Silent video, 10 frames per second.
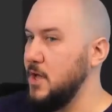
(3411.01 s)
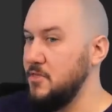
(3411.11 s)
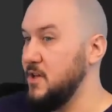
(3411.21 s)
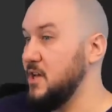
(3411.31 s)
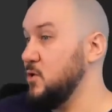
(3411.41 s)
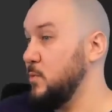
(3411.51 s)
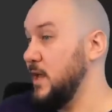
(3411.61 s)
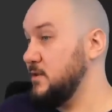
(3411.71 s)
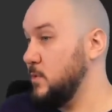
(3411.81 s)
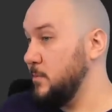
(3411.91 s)
I think, in our
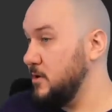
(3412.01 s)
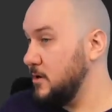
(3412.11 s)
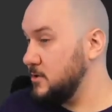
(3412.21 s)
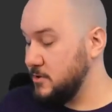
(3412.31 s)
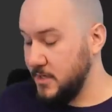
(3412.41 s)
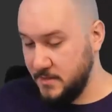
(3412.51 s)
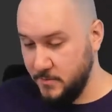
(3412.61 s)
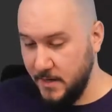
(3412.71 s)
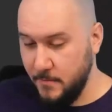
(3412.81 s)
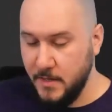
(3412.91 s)
next webinars next
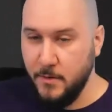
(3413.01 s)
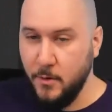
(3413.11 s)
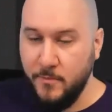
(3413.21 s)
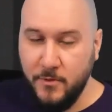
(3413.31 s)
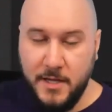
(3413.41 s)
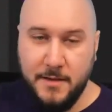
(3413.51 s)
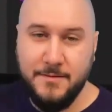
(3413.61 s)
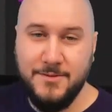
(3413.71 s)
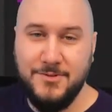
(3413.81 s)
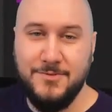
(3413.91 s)
year. I hopefully
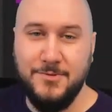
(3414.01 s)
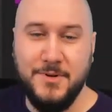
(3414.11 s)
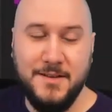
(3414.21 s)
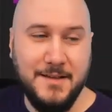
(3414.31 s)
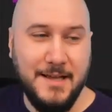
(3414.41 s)
do it.